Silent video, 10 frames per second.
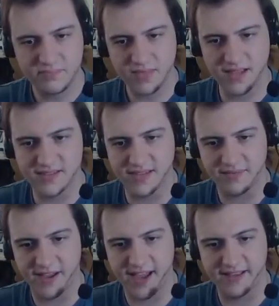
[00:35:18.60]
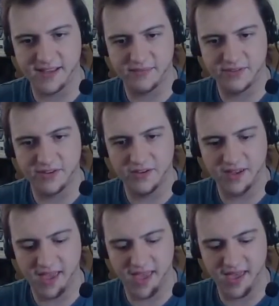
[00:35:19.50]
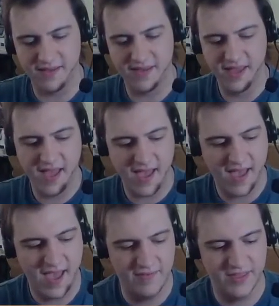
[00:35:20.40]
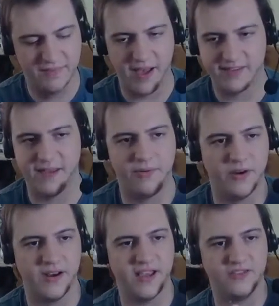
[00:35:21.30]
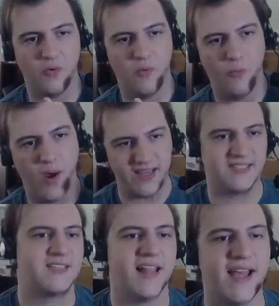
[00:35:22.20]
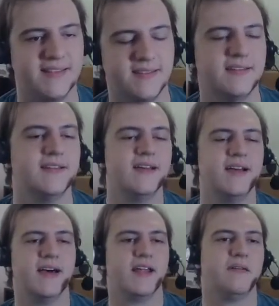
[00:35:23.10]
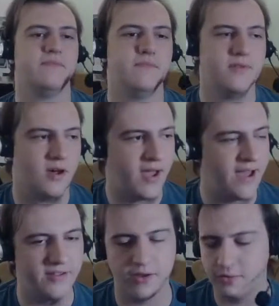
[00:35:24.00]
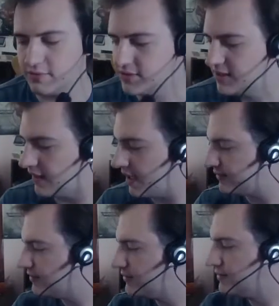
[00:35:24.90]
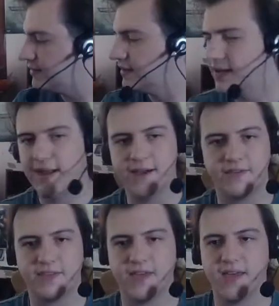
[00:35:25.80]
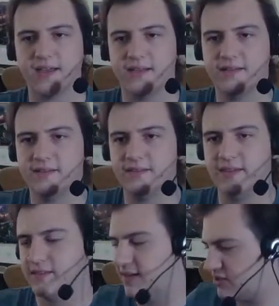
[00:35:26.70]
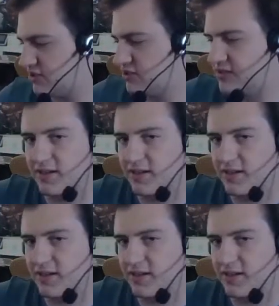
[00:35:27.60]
let's see, my hand comes to here, everything past that point is a wasteland, and I'm not having you all see that. And everything that's actually just